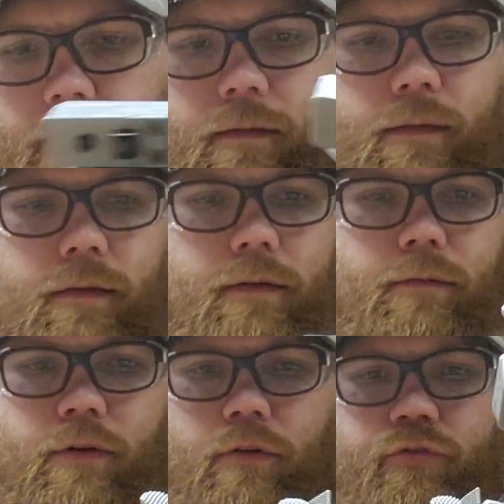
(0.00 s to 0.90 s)

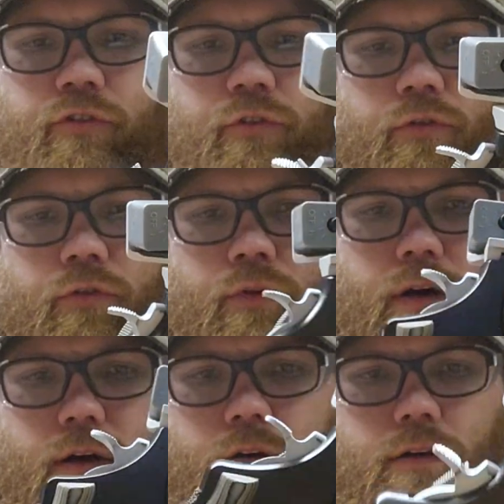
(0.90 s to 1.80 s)
We'll go to
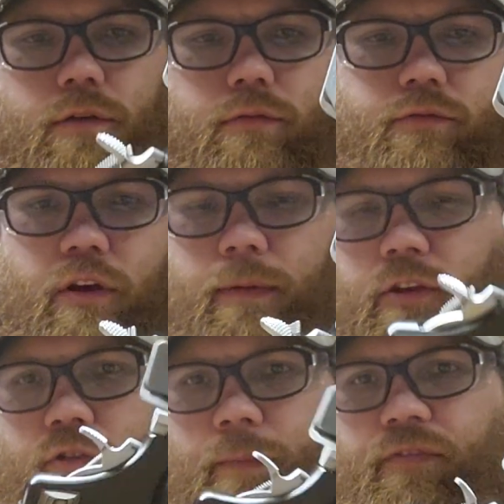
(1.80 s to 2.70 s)
talk about the
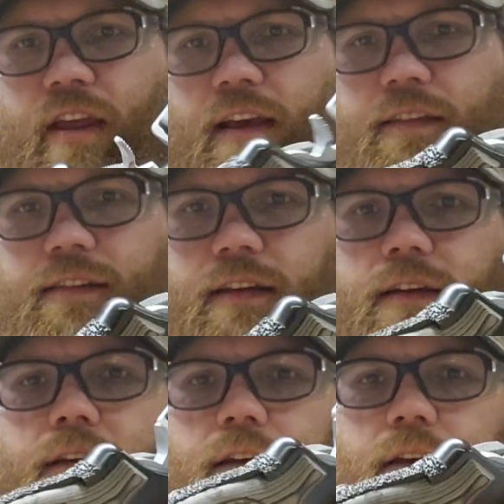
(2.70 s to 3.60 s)
grips next.
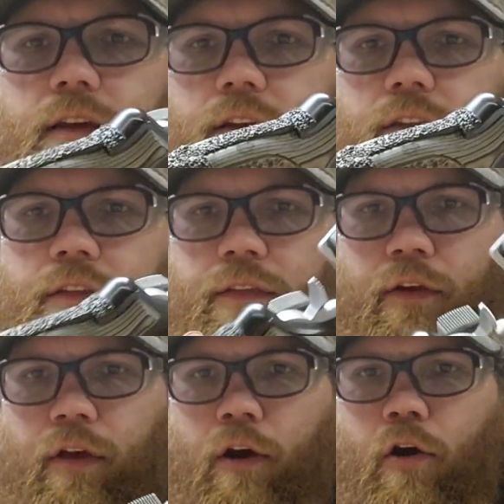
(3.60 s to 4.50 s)

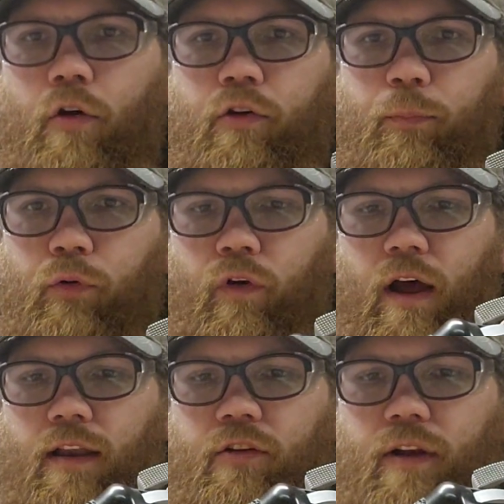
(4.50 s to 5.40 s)
They're the Hogue
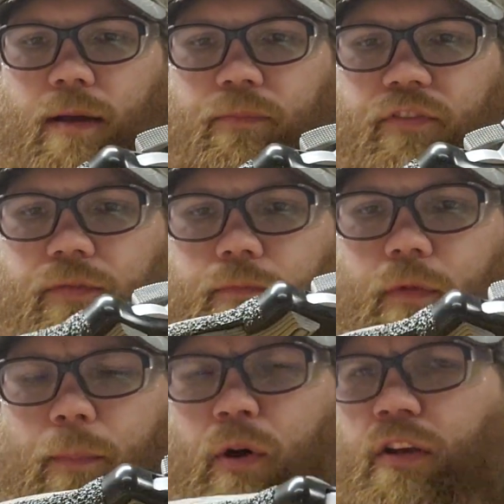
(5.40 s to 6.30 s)
Piranha grips.
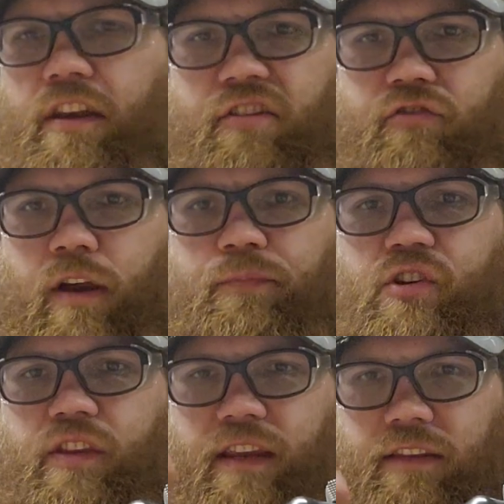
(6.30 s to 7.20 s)
I'll put in the
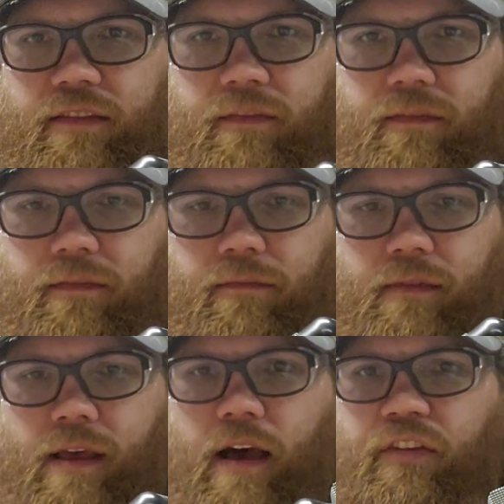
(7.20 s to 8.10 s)
description
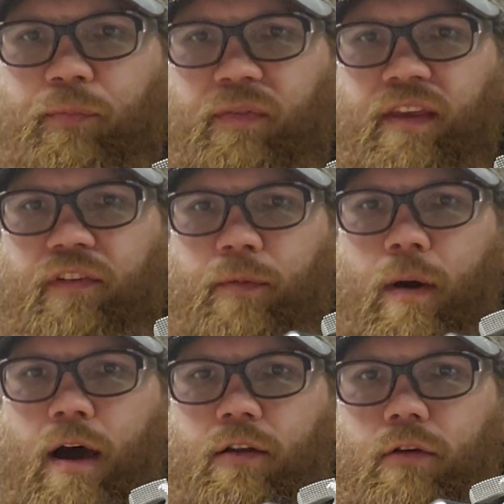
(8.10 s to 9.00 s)
the specific
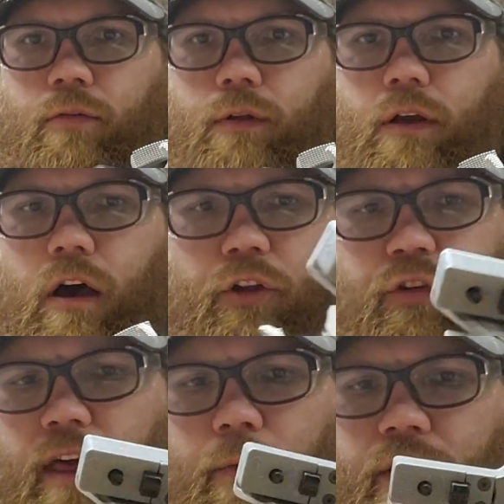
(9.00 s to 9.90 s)
model. I'll
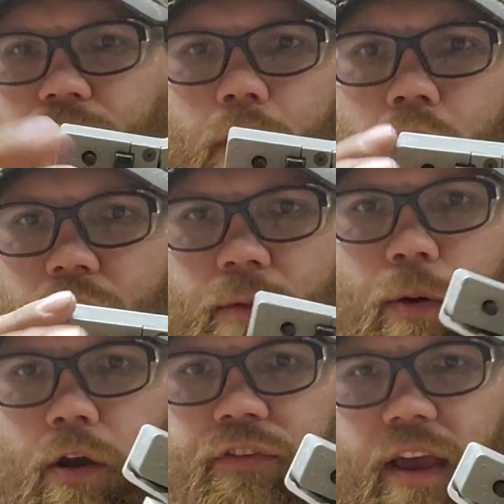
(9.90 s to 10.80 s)
do that with all of the
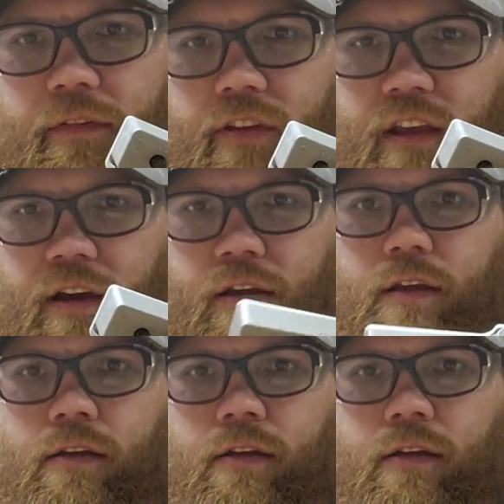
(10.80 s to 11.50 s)
parts I have on the gun.